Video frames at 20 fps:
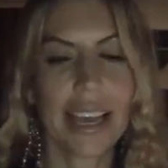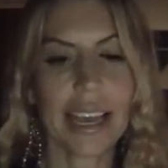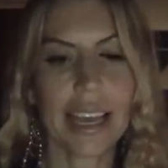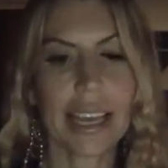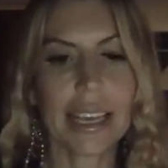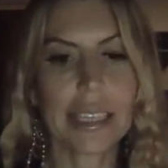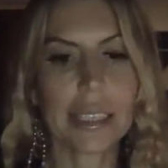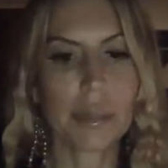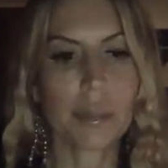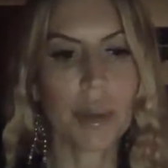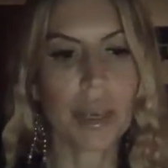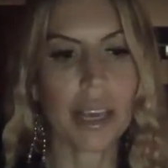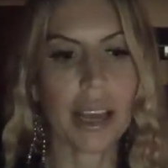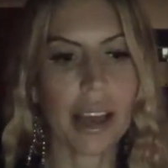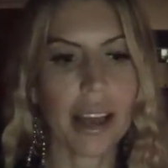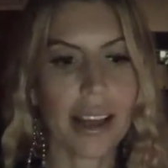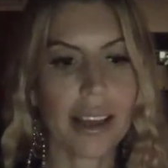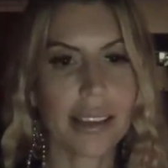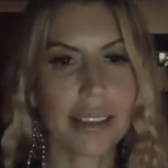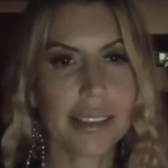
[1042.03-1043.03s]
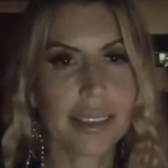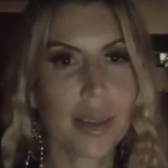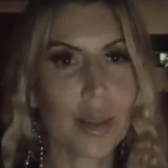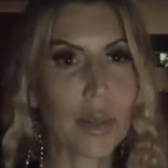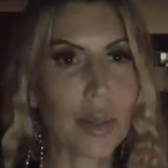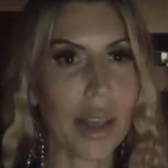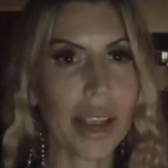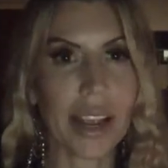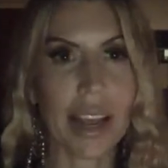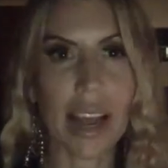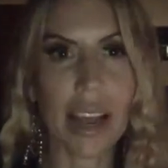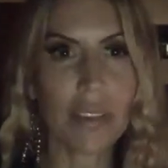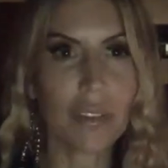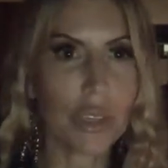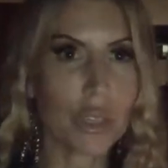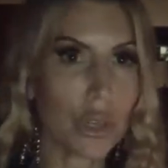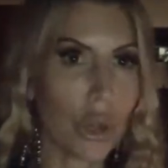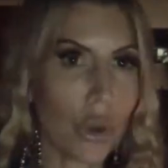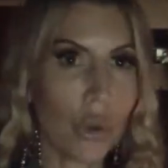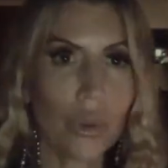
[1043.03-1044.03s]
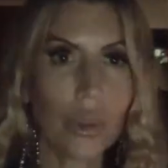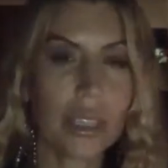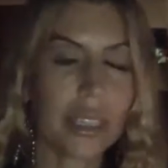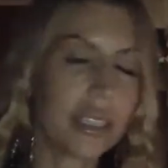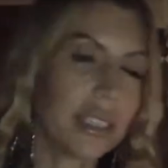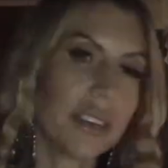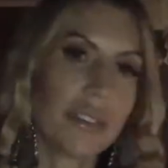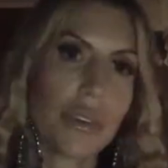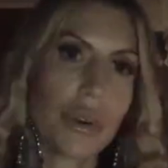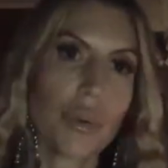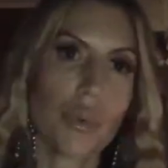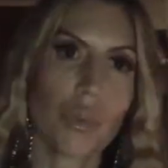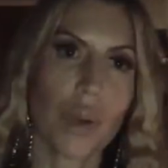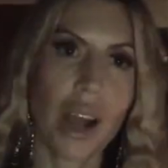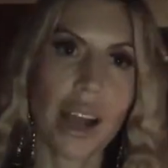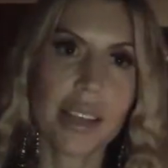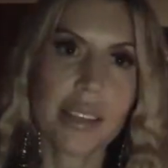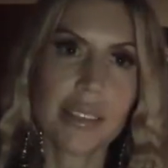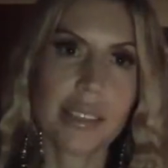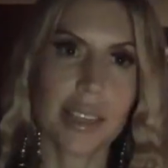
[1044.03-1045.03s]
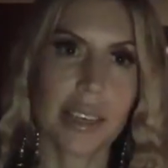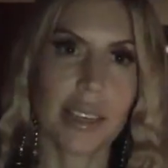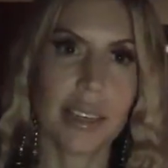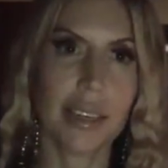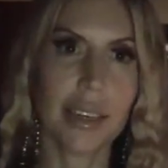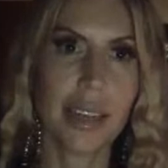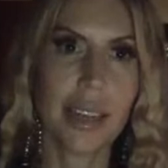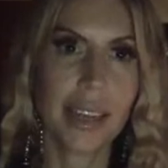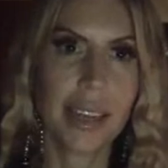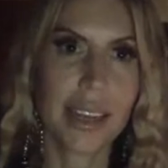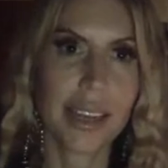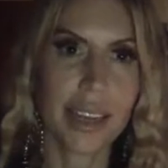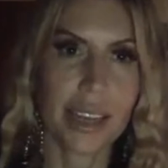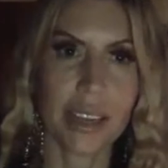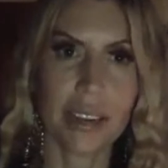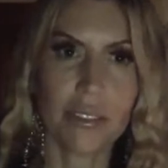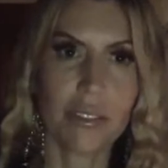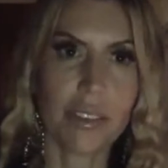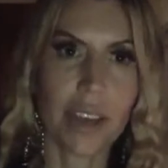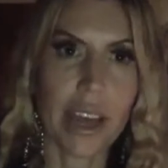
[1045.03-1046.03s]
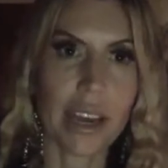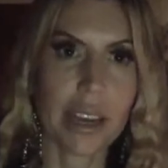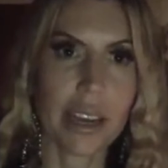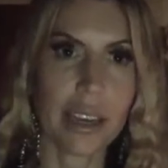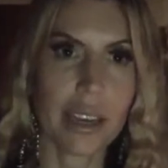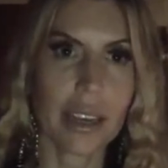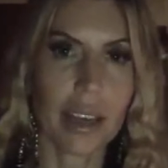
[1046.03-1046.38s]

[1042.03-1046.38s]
is because, like, I have a totally different rising in Vedic.